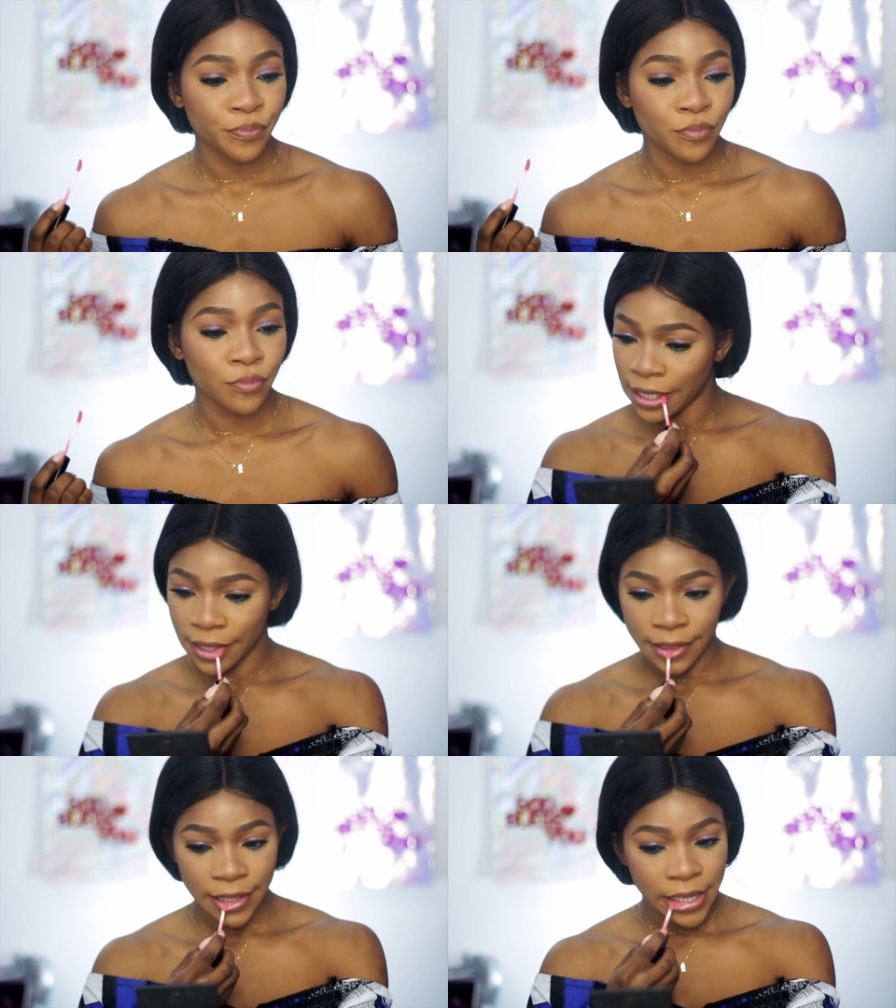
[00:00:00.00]

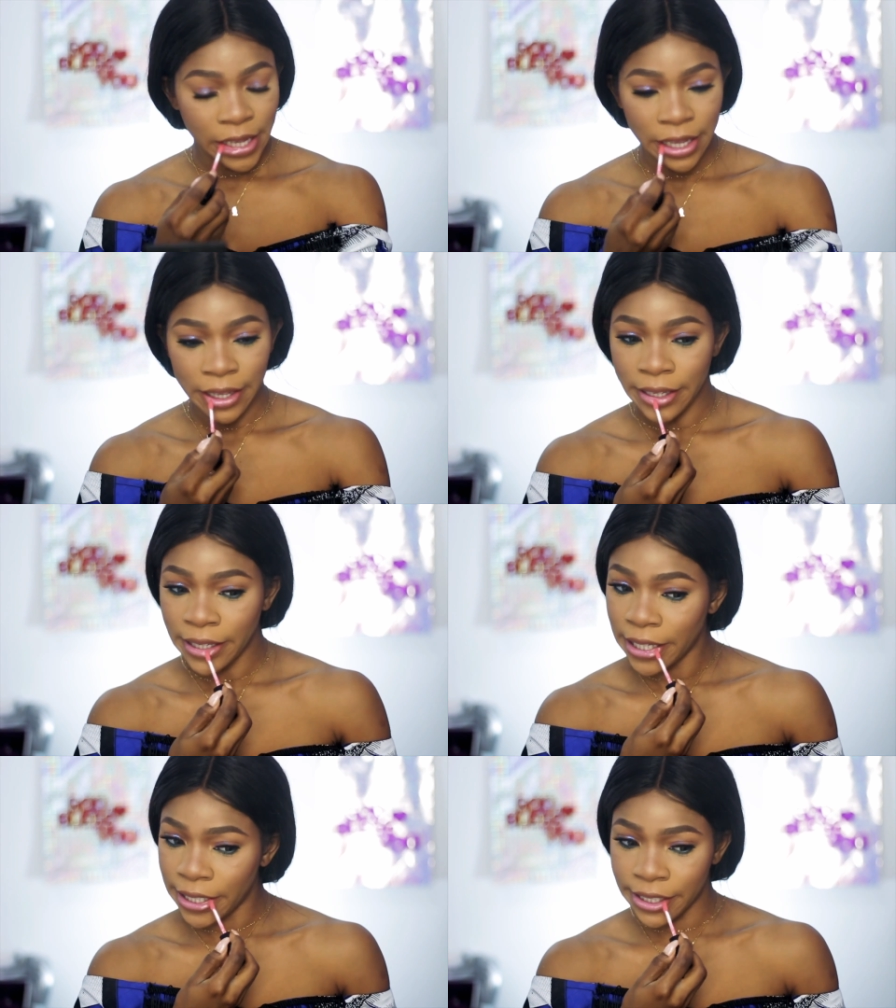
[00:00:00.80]

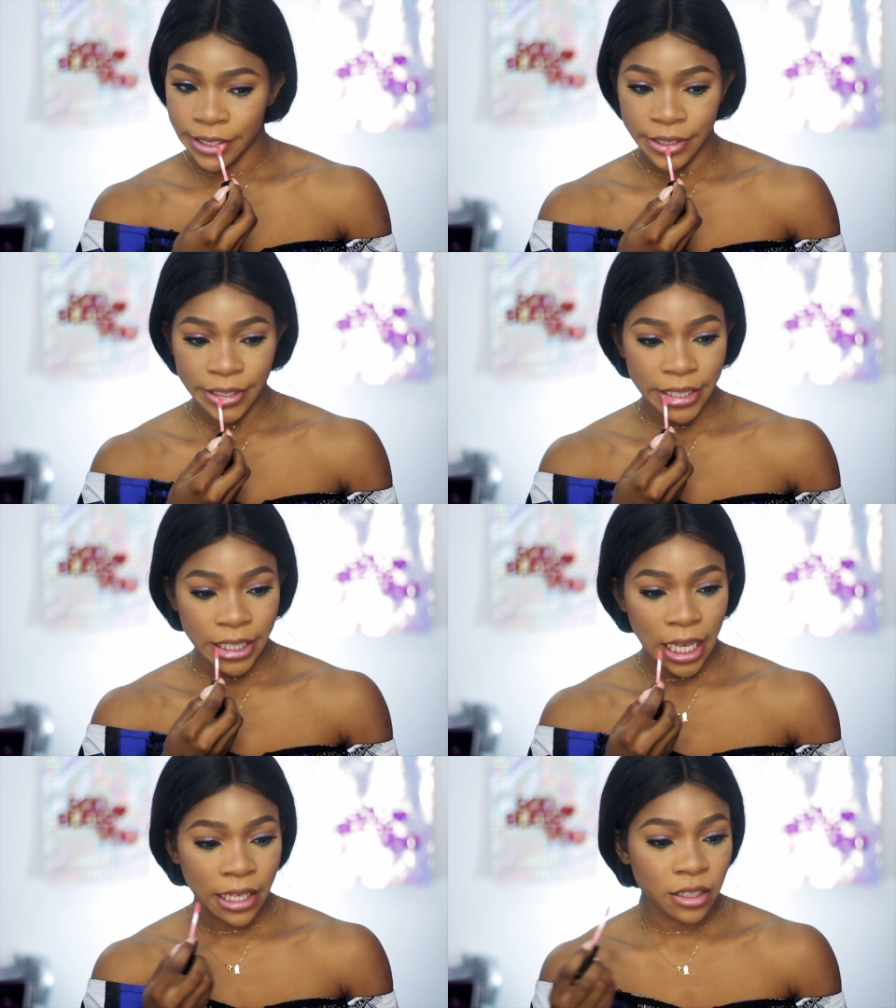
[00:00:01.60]
I just want a
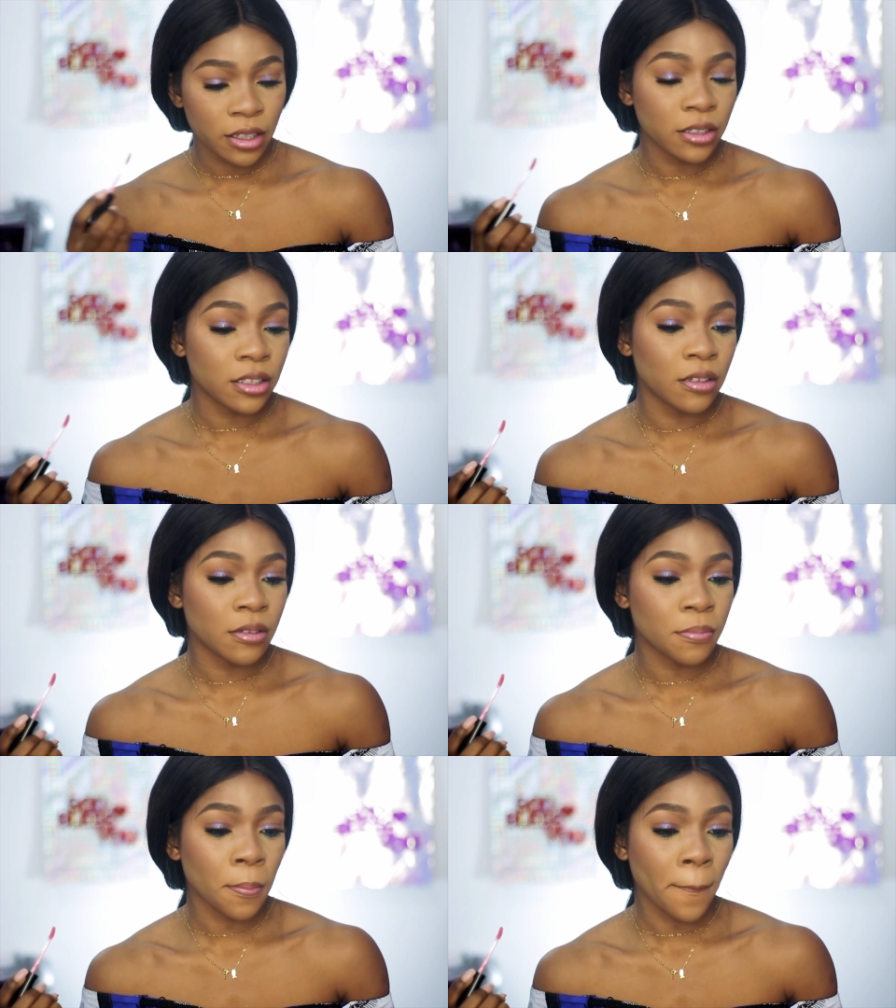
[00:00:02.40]
nice glossy look.